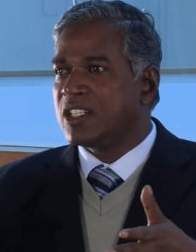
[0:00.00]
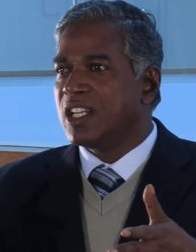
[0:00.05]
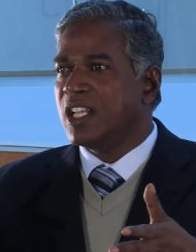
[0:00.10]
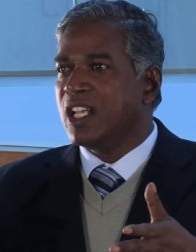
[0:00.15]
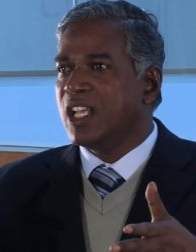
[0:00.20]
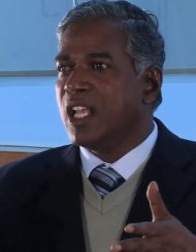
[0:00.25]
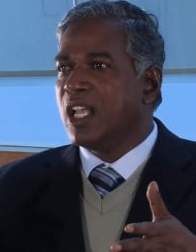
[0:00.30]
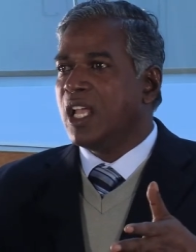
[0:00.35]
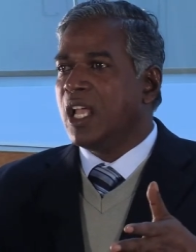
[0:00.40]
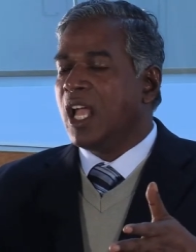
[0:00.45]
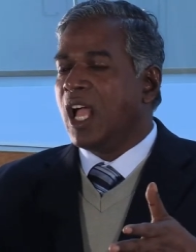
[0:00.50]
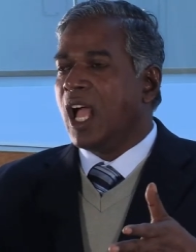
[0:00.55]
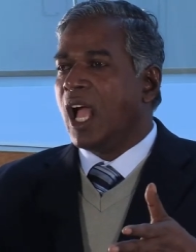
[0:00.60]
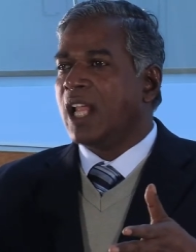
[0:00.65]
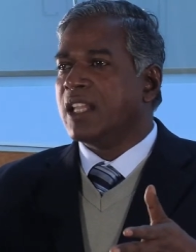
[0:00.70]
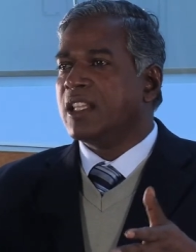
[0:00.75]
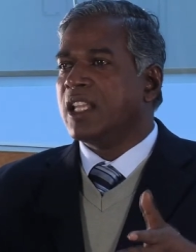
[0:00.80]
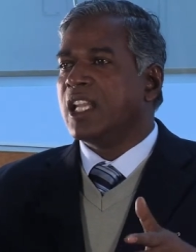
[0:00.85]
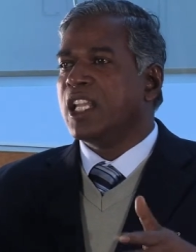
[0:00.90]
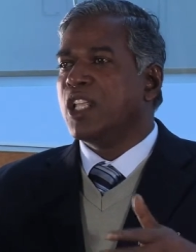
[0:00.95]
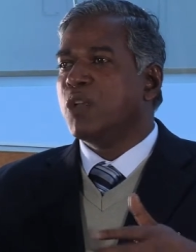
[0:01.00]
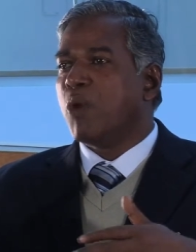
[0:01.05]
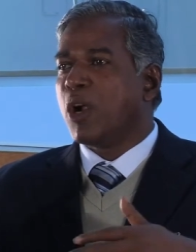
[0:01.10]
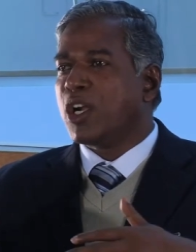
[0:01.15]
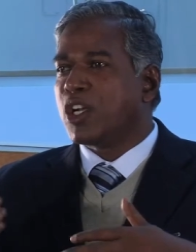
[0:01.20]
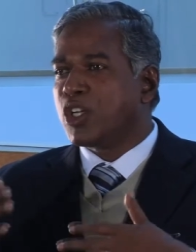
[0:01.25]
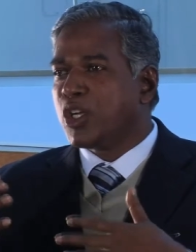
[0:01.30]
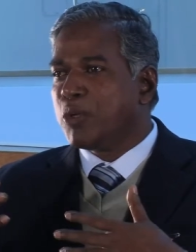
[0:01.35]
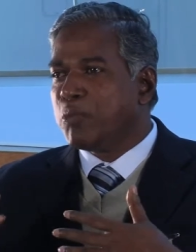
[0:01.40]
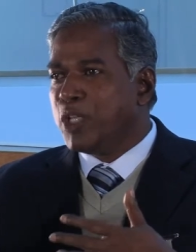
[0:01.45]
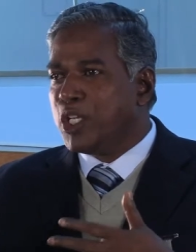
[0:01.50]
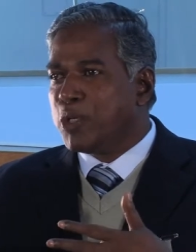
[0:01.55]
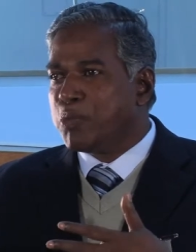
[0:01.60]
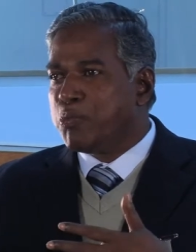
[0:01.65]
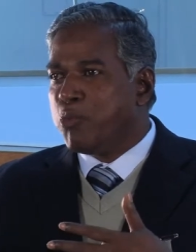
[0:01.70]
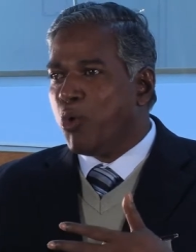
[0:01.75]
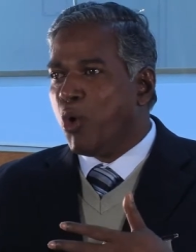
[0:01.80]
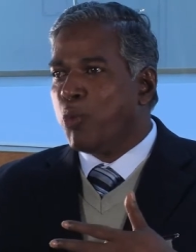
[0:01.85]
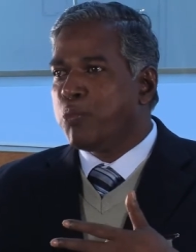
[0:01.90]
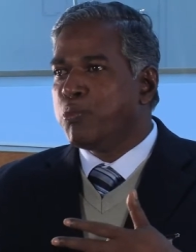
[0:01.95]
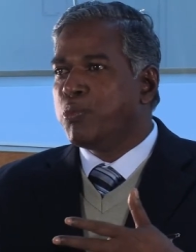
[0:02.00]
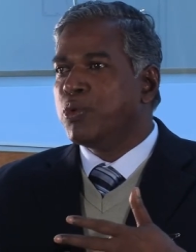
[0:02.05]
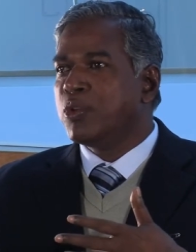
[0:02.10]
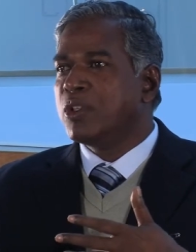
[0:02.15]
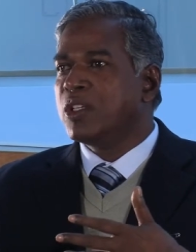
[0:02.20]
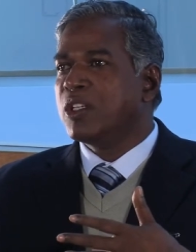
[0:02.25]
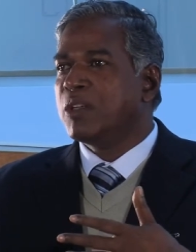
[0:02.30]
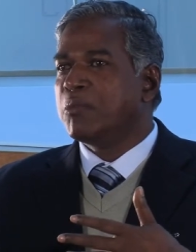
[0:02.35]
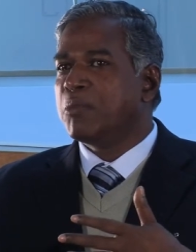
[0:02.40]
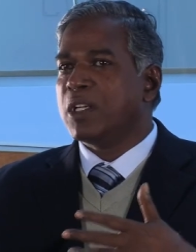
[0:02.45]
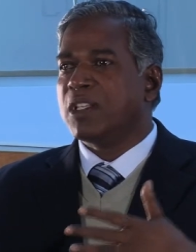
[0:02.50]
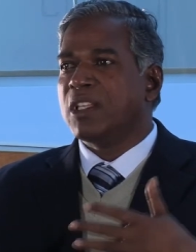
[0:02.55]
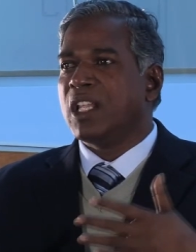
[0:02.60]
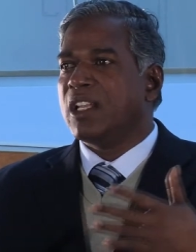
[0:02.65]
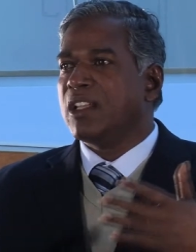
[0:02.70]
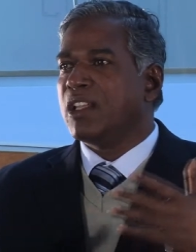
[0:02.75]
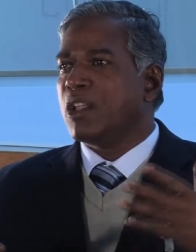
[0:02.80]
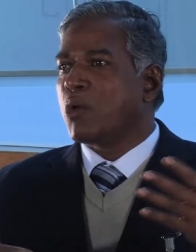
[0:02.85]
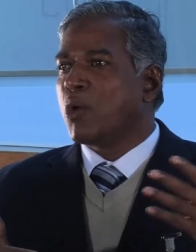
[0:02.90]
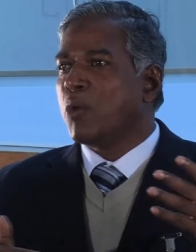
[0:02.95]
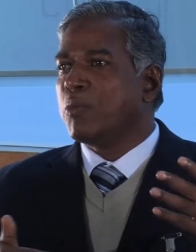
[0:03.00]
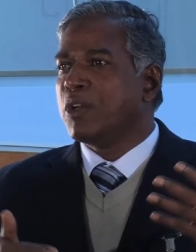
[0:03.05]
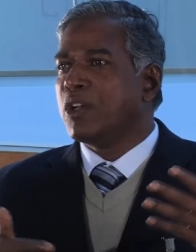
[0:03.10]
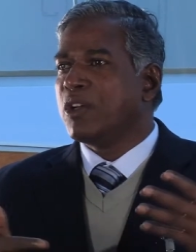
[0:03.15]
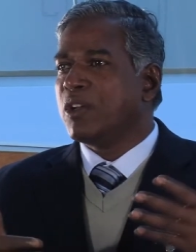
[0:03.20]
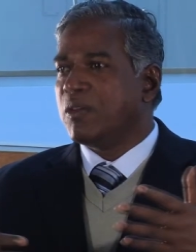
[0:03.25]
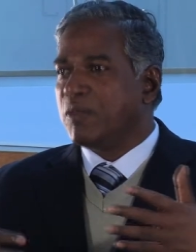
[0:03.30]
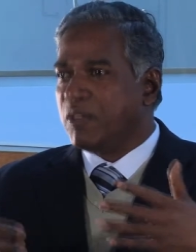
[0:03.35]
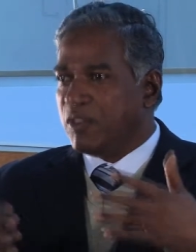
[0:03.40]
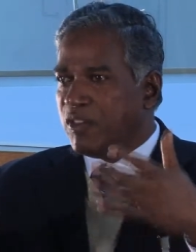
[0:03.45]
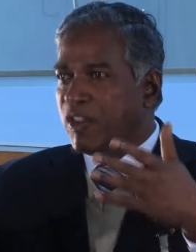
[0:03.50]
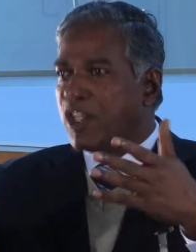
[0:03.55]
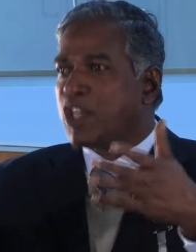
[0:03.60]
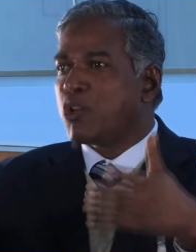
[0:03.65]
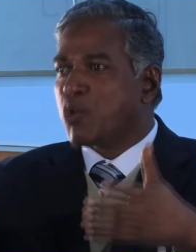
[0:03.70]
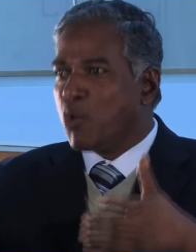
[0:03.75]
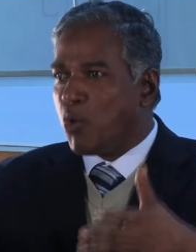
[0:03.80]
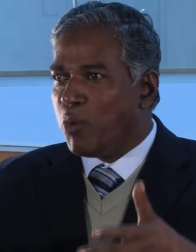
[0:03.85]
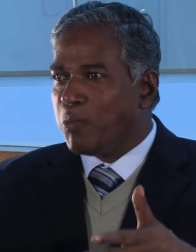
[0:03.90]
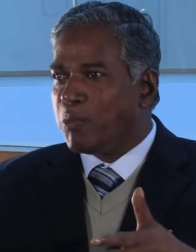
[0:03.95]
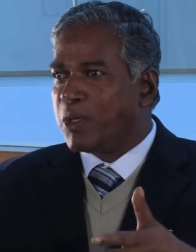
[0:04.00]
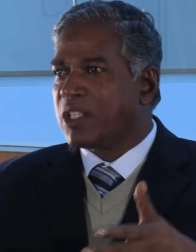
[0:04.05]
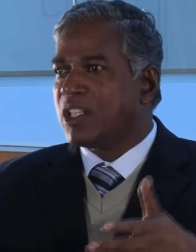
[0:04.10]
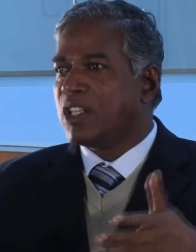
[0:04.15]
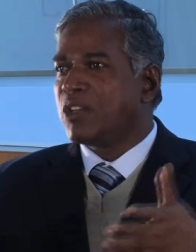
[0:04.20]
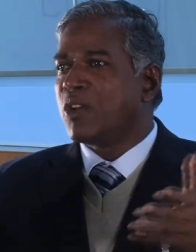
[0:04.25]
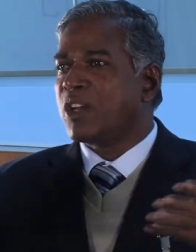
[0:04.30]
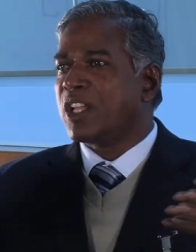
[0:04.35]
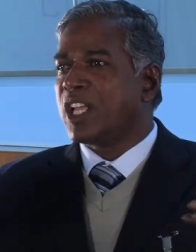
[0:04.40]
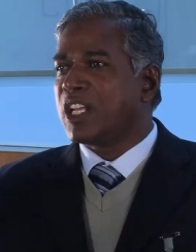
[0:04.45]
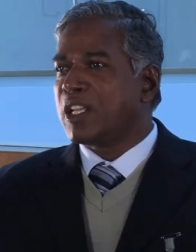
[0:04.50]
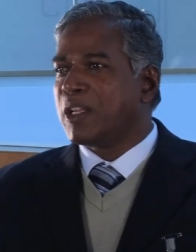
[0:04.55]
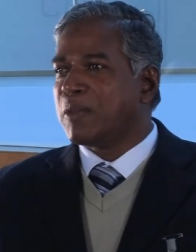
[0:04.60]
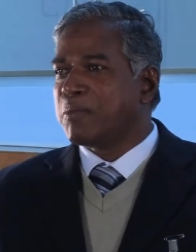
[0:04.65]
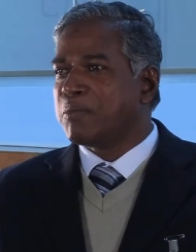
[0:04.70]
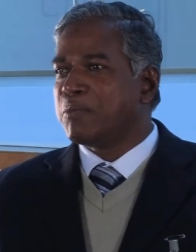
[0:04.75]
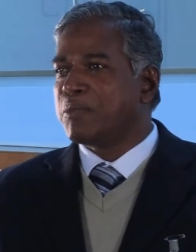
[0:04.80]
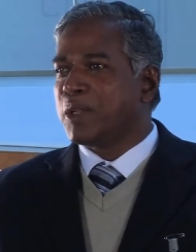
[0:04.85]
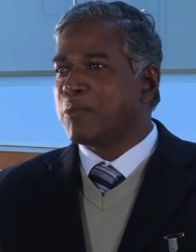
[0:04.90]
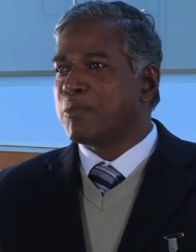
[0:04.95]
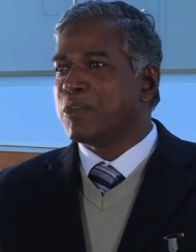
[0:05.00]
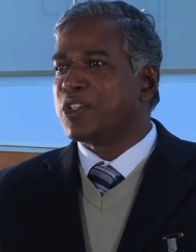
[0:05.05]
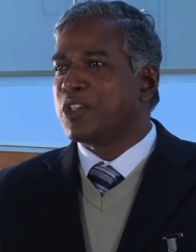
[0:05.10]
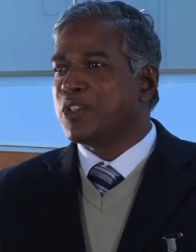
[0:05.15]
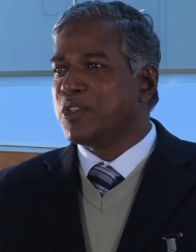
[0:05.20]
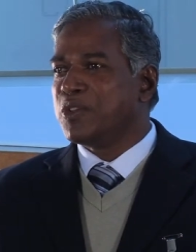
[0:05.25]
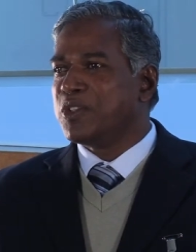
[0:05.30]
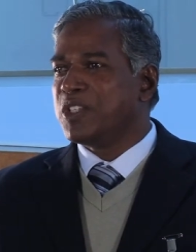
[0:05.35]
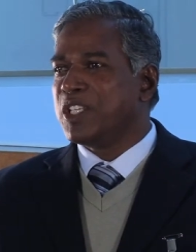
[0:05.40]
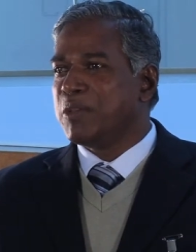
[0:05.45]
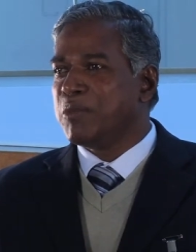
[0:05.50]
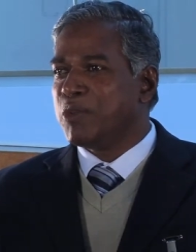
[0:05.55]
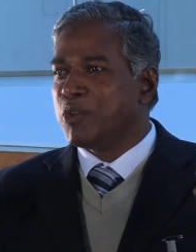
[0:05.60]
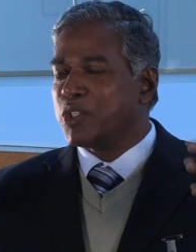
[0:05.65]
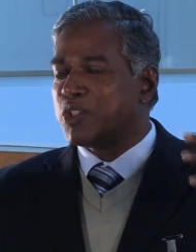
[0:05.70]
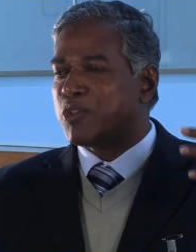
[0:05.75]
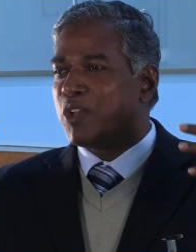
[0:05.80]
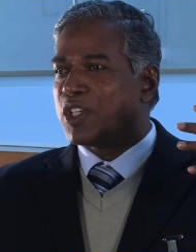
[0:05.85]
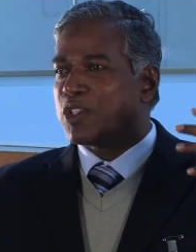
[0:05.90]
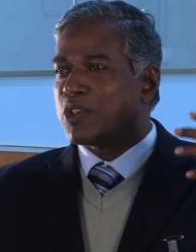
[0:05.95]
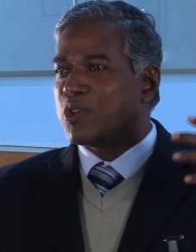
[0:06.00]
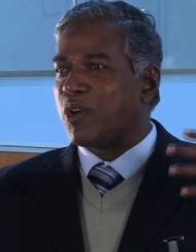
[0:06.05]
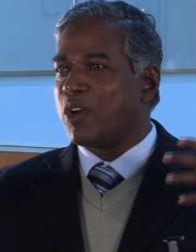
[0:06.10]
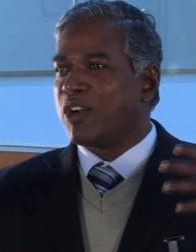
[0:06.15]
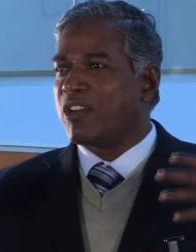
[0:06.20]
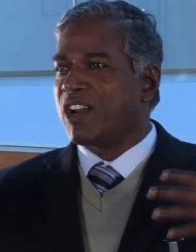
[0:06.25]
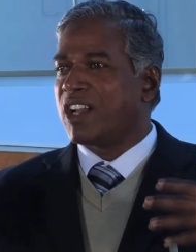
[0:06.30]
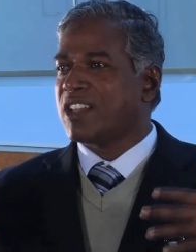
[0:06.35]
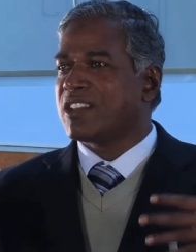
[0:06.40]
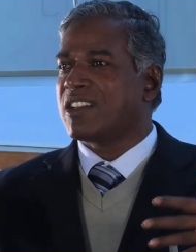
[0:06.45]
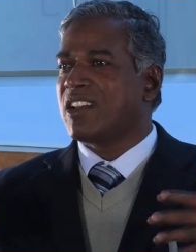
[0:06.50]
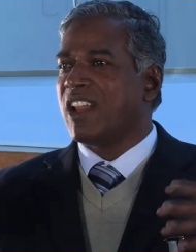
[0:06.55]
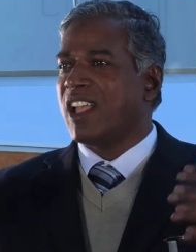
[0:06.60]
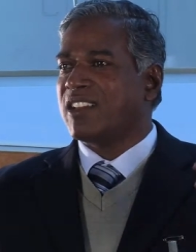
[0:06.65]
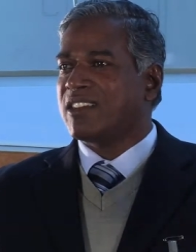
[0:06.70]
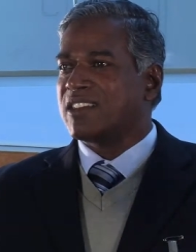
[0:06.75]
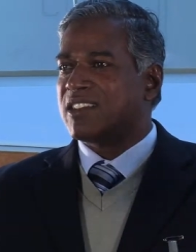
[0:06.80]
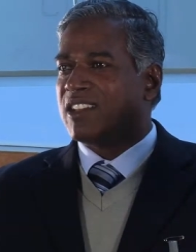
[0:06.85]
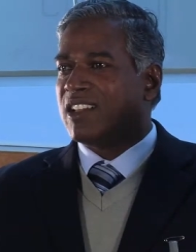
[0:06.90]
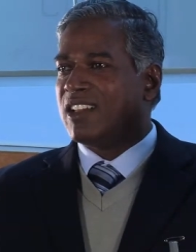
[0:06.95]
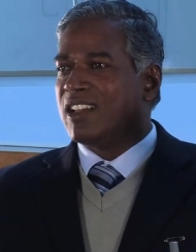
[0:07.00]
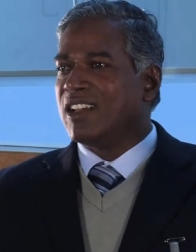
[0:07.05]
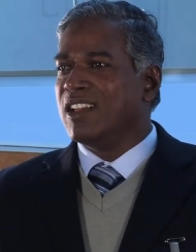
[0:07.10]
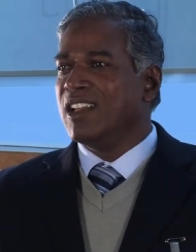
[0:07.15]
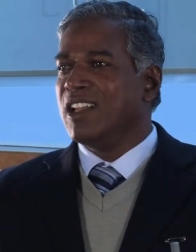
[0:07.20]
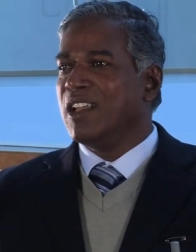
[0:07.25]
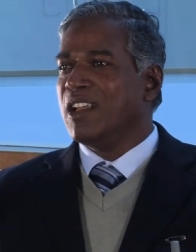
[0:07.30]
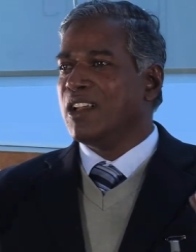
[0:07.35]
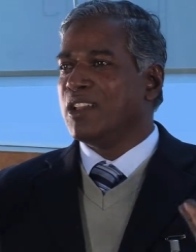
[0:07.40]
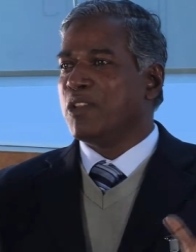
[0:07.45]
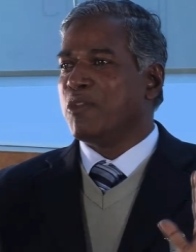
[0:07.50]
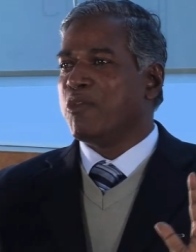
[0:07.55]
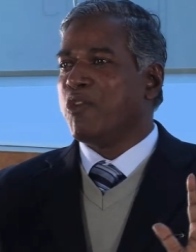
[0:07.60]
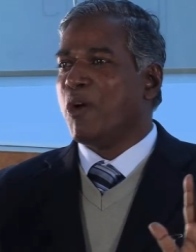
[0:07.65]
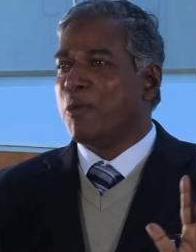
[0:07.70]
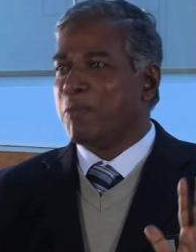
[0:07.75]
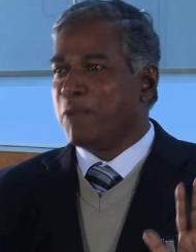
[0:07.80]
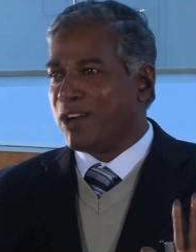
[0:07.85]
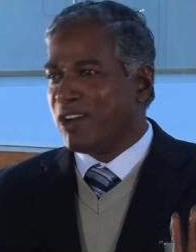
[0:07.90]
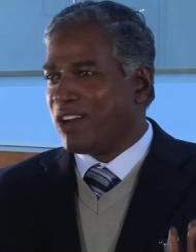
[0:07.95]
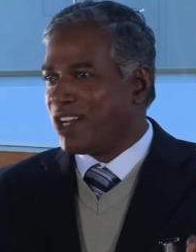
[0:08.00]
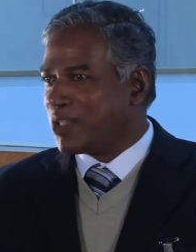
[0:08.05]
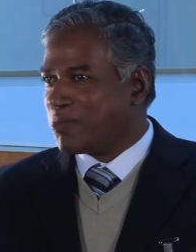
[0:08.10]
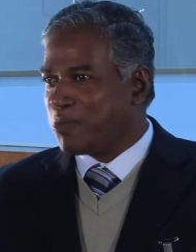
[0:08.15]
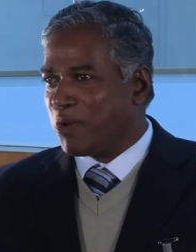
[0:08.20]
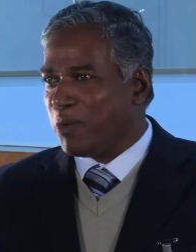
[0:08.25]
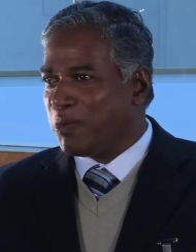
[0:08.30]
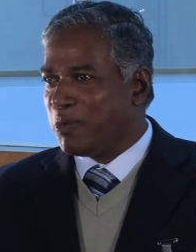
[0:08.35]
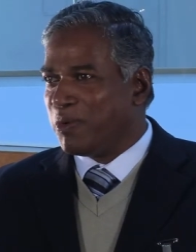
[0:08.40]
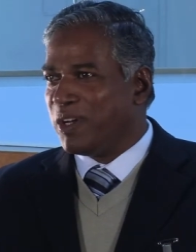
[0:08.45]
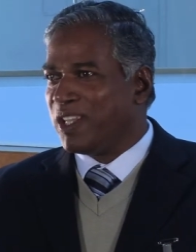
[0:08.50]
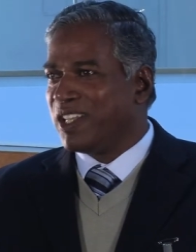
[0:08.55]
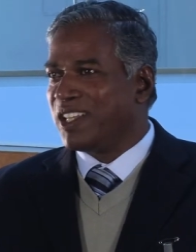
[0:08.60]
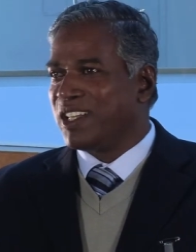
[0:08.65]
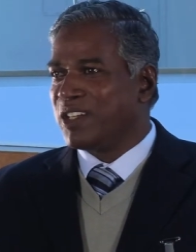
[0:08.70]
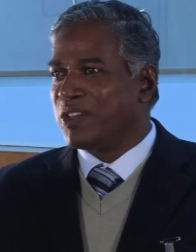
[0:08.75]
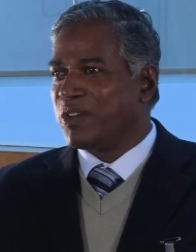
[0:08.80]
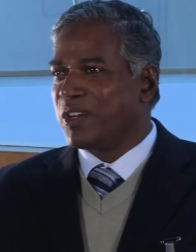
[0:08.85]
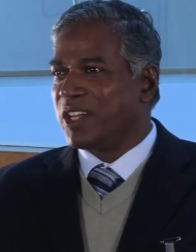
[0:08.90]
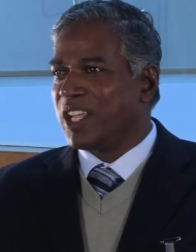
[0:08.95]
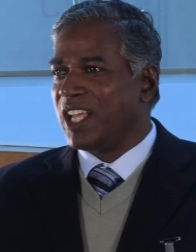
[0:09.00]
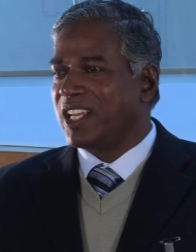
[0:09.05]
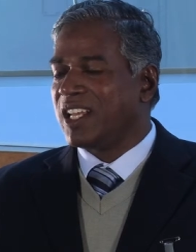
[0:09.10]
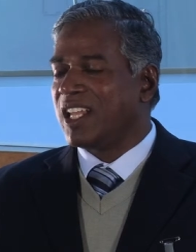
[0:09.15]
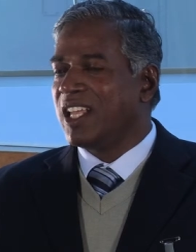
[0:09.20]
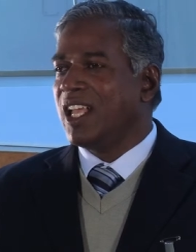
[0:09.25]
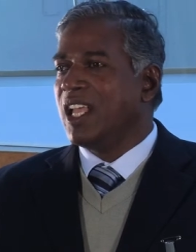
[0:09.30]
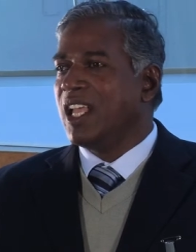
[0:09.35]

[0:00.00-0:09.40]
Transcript: Mm -hmm. And then he wanted to meet Pope, but then the Rome didn't, you went to Rome, but did not get a permission to see because he was not dressed as the, the formal dress probably, he did not get.